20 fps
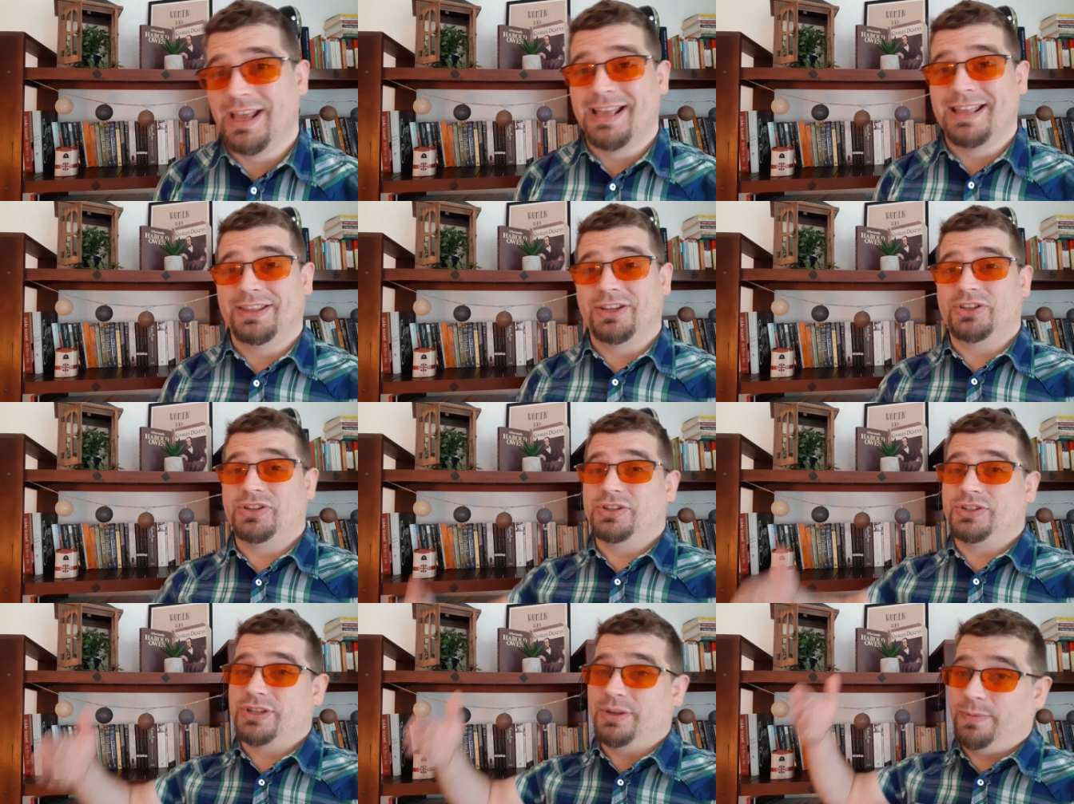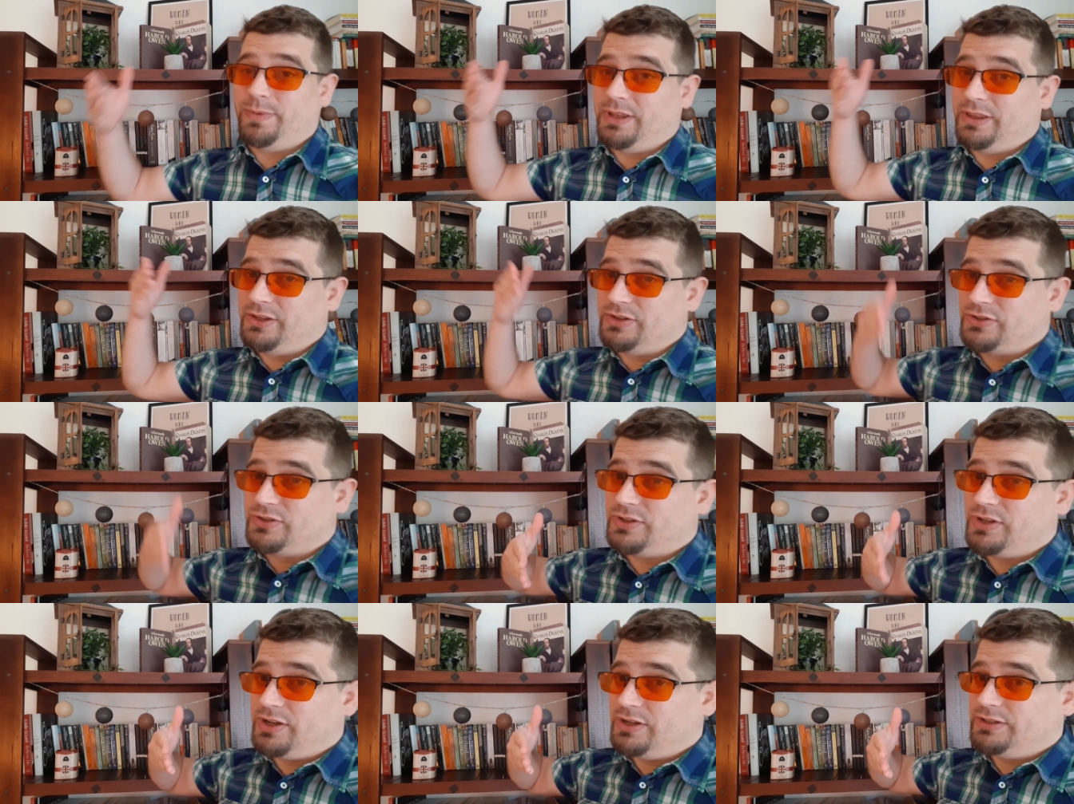This is something that
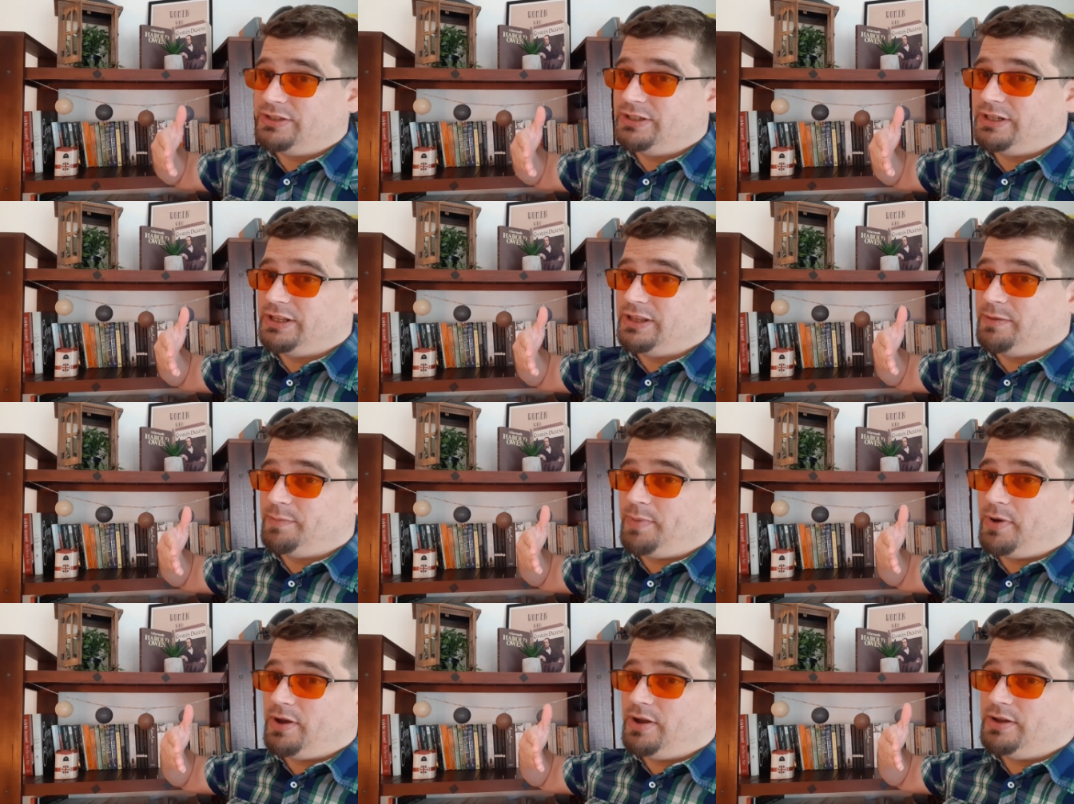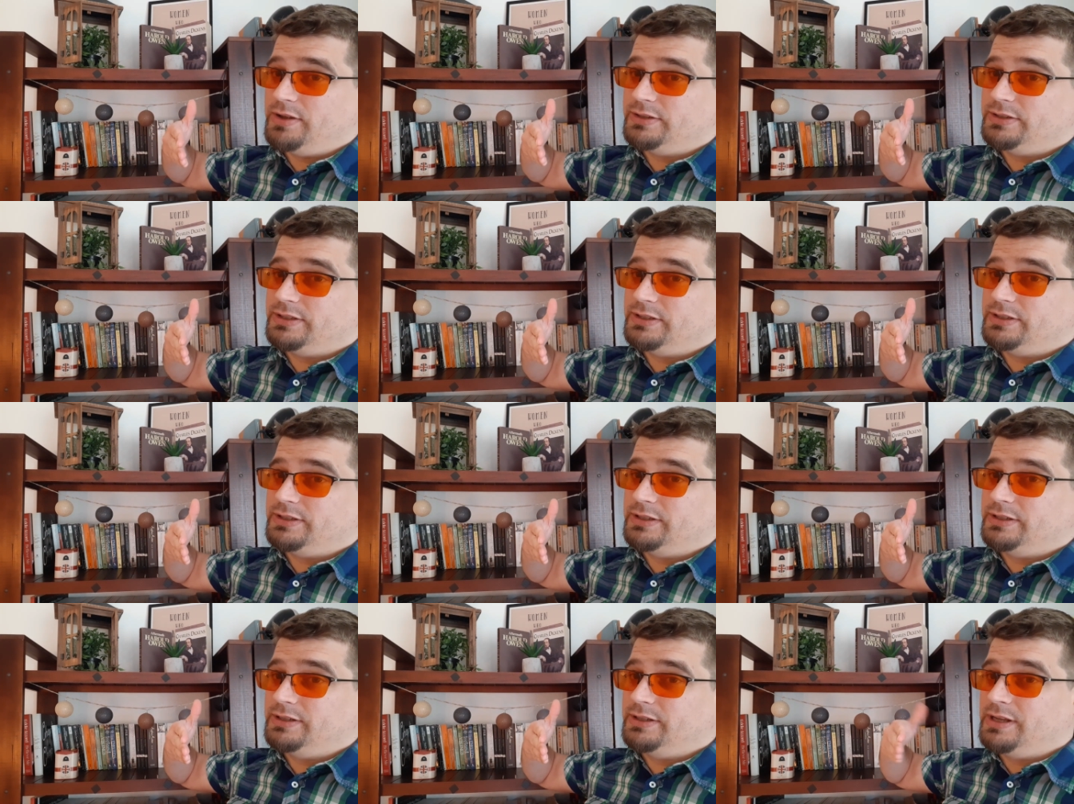started in the
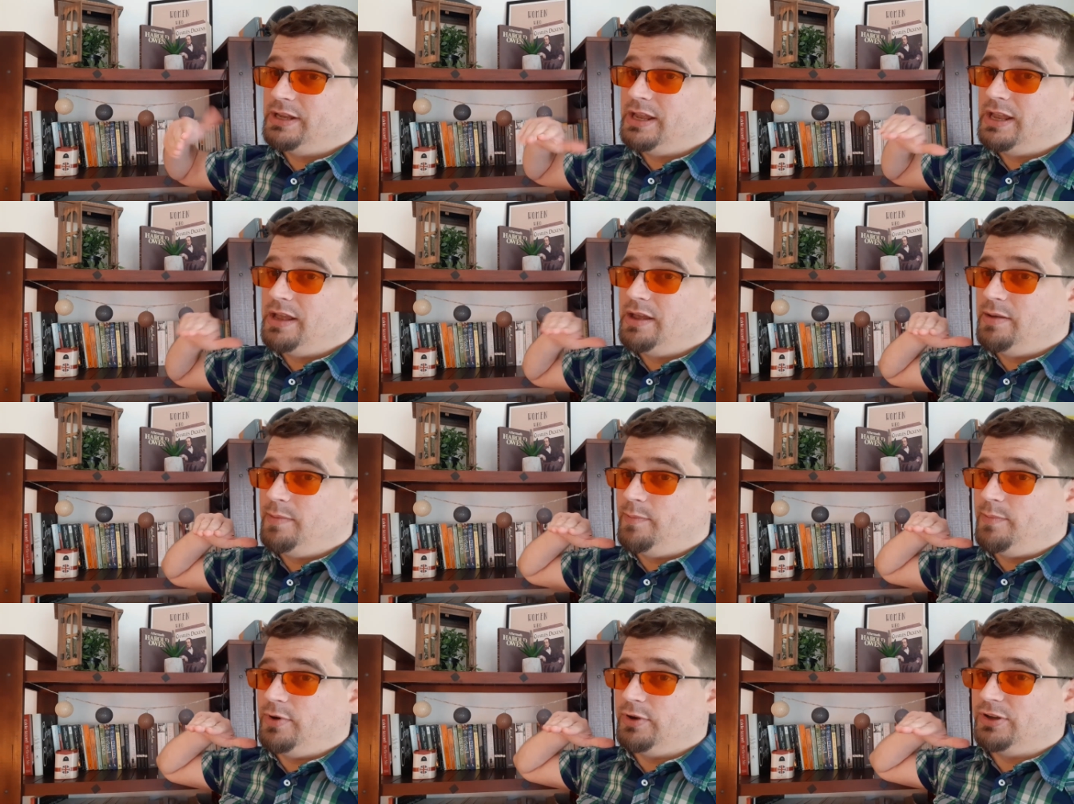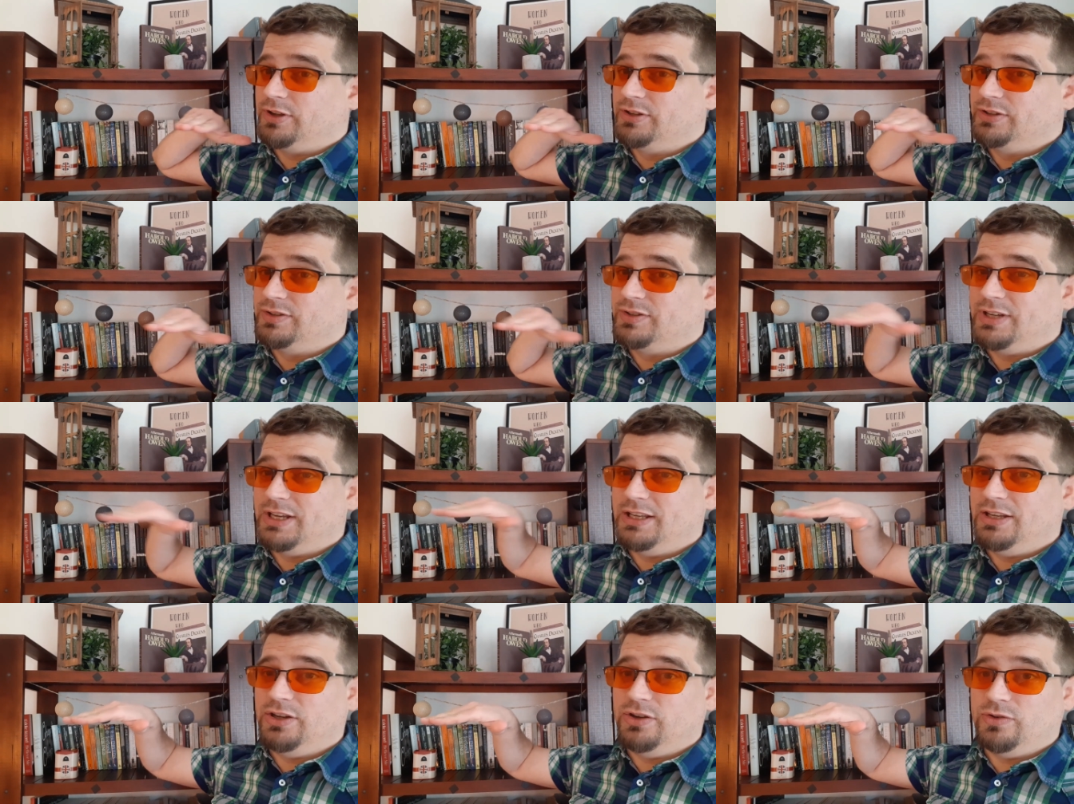past, but
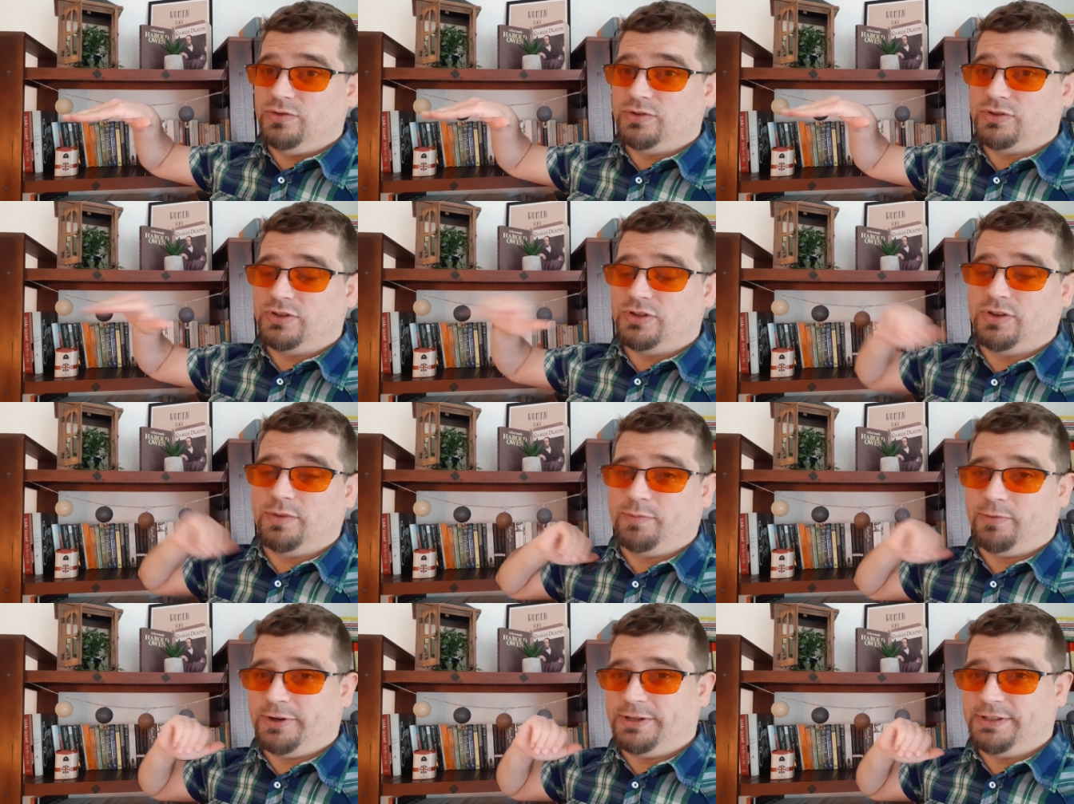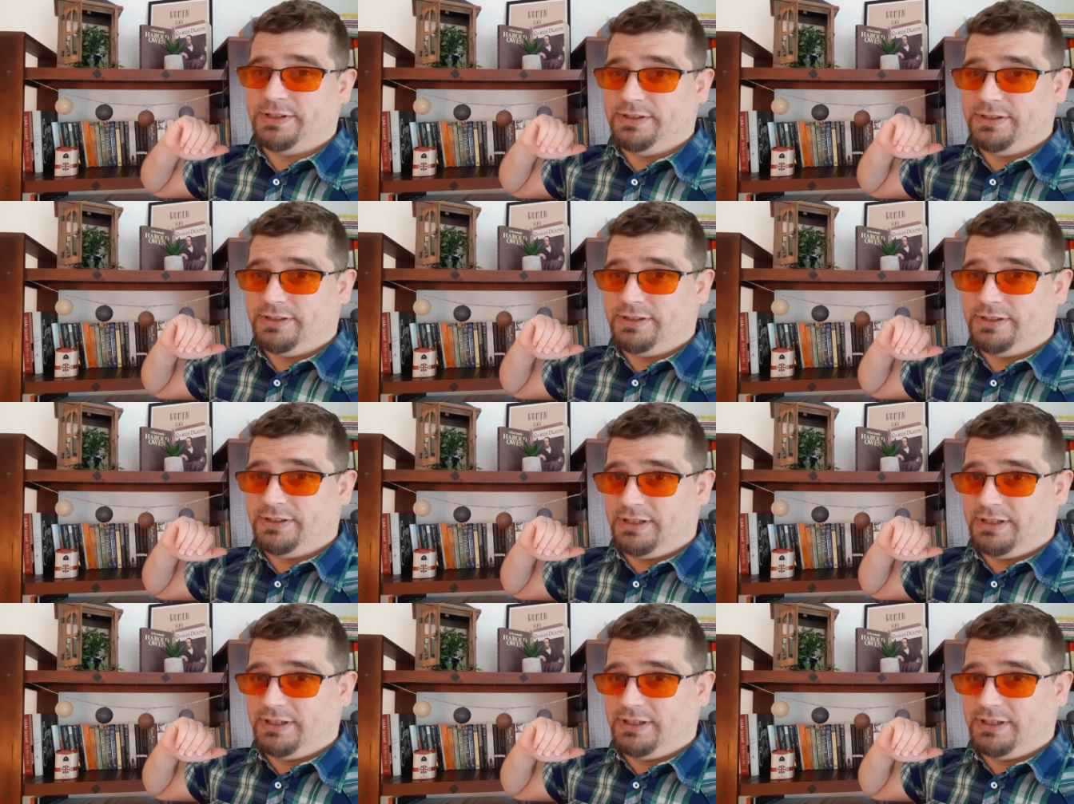continues to the present.